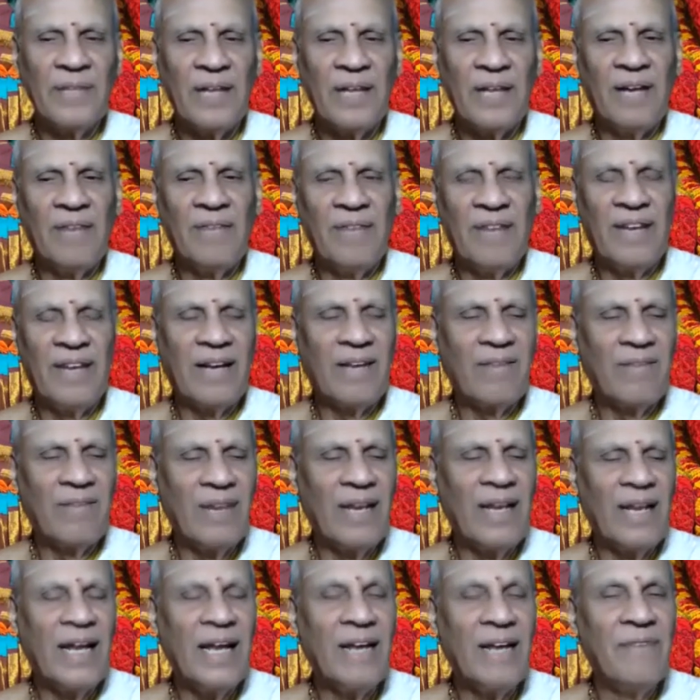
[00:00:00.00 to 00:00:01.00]
And we can
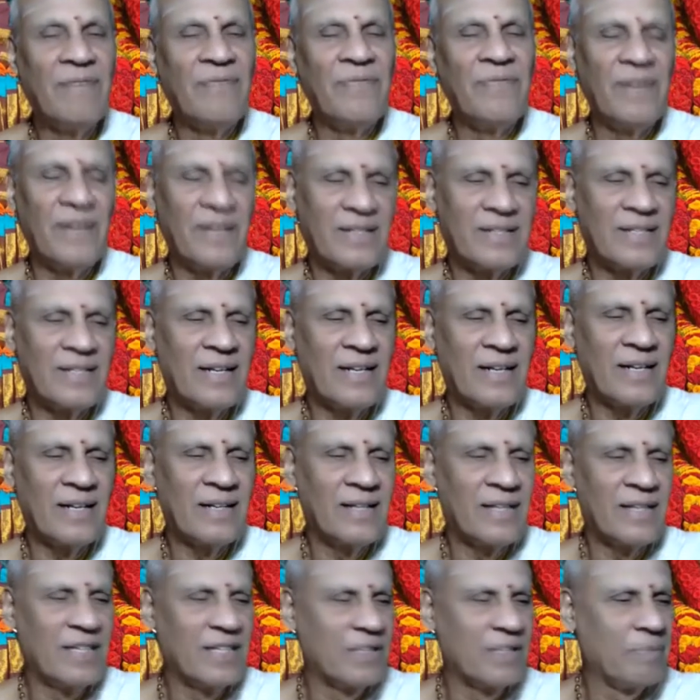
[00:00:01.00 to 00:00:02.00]
only infer
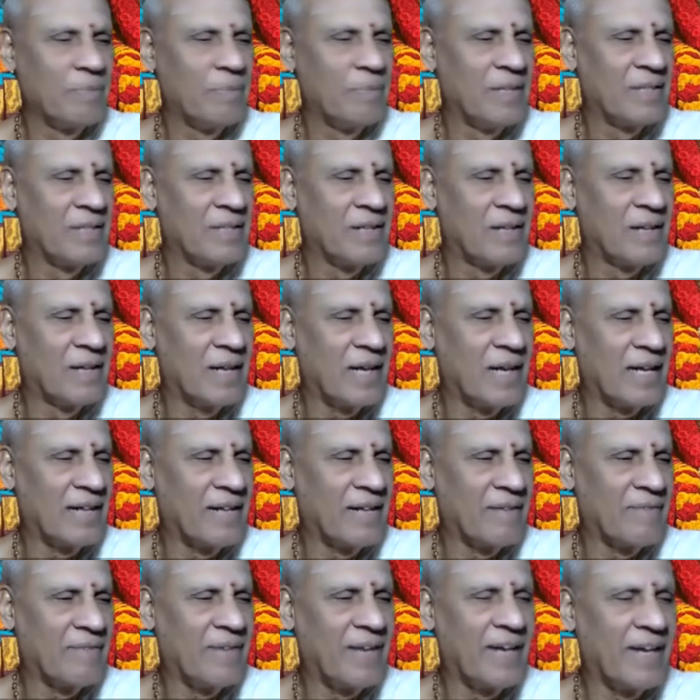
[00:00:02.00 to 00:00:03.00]
certain things based on
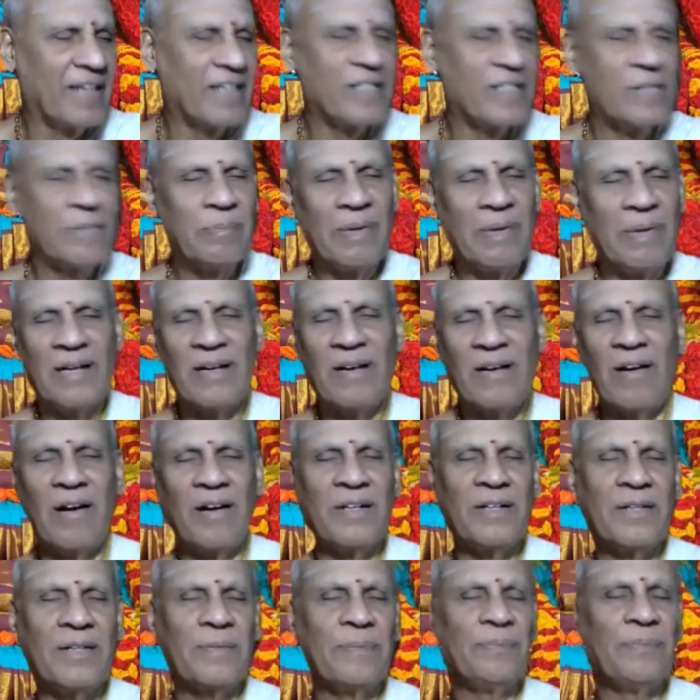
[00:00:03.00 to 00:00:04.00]
other facts, but
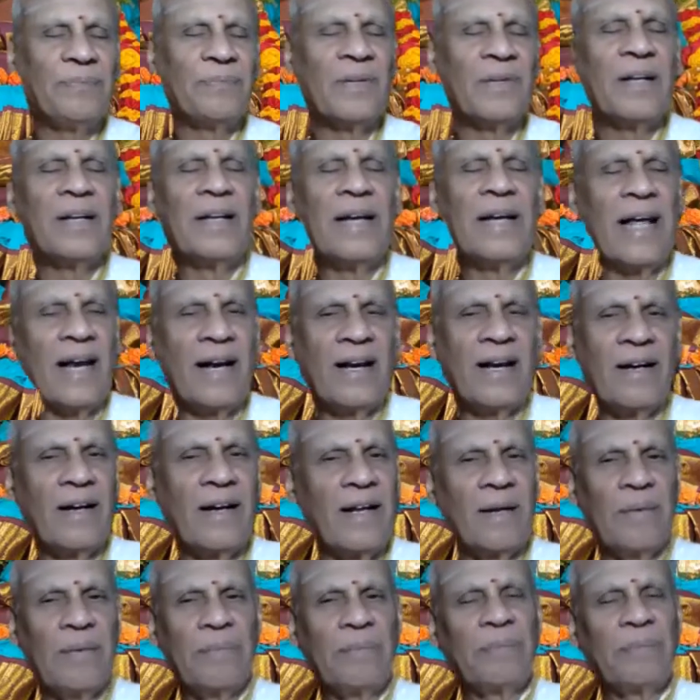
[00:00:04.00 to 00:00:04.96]
not directly.